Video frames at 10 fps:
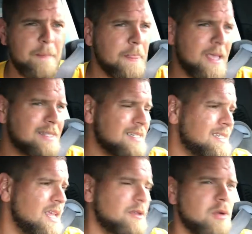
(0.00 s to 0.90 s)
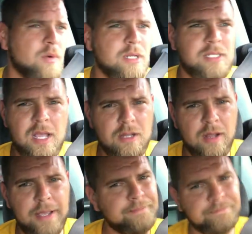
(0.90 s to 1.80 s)
Not to say that your work's not
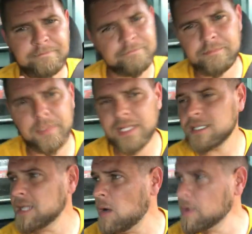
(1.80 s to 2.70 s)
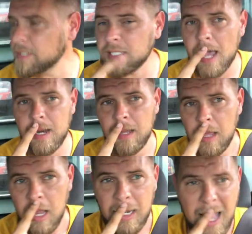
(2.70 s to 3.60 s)
great, but that's not where it's at.
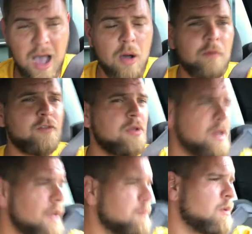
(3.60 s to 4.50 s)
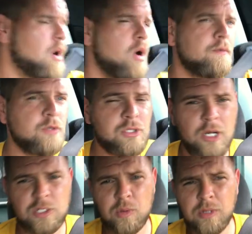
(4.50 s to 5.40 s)
Now, further down the road, if you
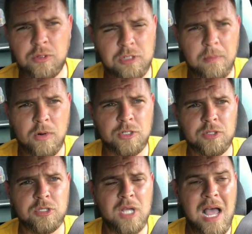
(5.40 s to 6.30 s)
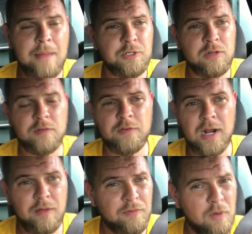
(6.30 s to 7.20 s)
start doing huge commercial jobs, you're in
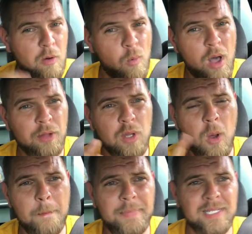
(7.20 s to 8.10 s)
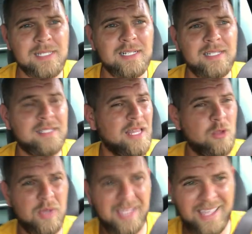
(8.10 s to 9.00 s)
front of a well-known business and
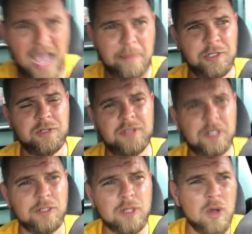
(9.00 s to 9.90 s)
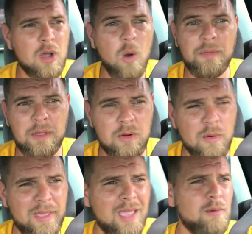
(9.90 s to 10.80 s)
you can capture their logo and they're
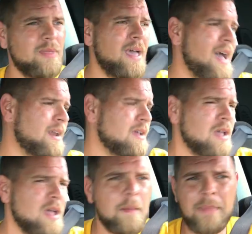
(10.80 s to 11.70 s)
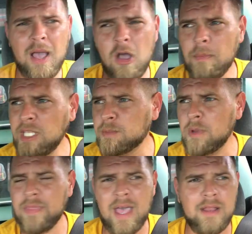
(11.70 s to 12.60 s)
okay with that, by all means,
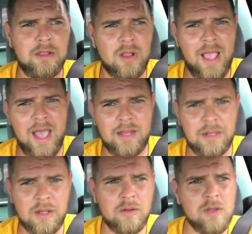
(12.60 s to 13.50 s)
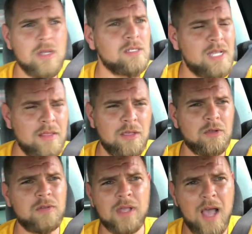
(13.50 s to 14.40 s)
put that in your ad, you know? Say that
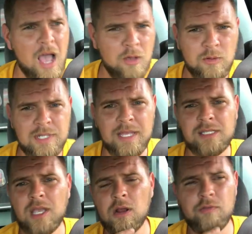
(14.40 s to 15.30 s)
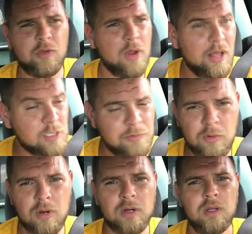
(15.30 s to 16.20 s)
you're the guy who takes care of the grounds
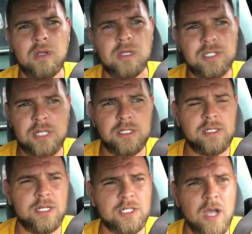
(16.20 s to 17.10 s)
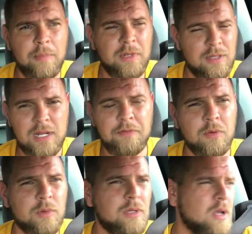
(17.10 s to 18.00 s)
for such and such company that
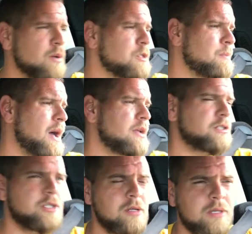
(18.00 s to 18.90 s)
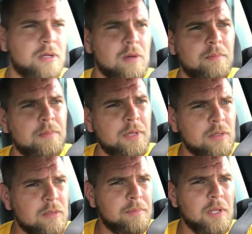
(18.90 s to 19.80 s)
everyone knows about. Sure, you know,
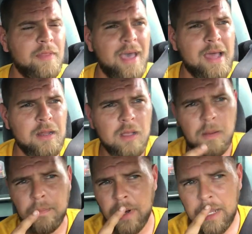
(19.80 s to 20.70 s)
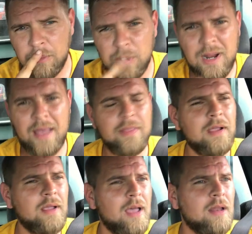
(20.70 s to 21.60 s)
build that. But we're not
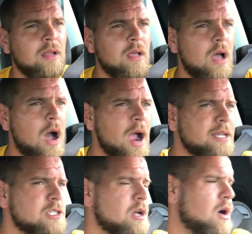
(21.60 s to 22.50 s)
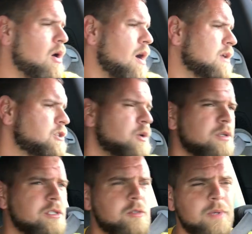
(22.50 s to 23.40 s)
there yet. All right, so short
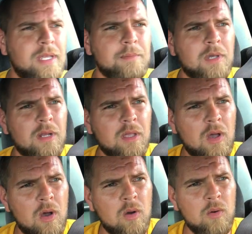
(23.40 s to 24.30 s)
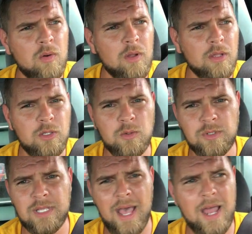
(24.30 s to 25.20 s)
and sweet, I'm going to go
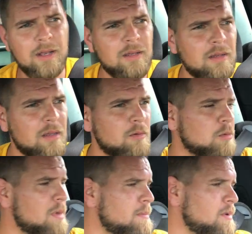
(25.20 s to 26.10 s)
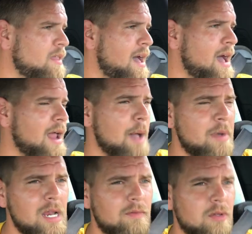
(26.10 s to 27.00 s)
use that. Remember that. I
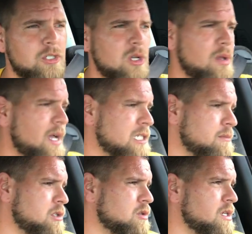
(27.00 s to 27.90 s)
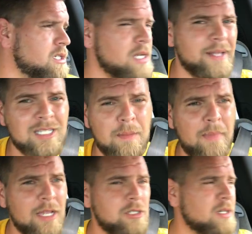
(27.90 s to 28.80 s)
might even show you guys some screenshots of the
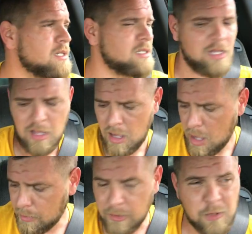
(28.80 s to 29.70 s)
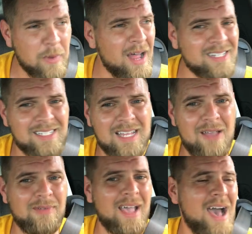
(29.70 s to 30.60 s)
metrics on the responses
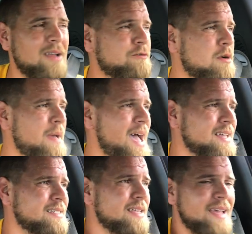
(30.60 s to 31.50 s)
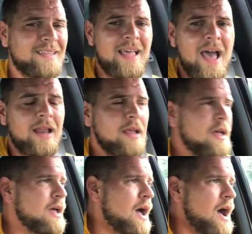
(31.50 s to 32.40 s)
I've got from ads like that.
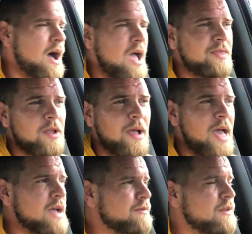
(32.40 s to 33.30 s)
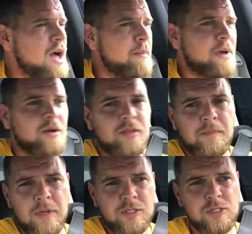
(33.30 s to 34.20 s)
And they're a heck of a lot better than
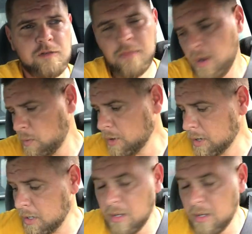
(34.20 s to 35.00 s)
pictures of my work.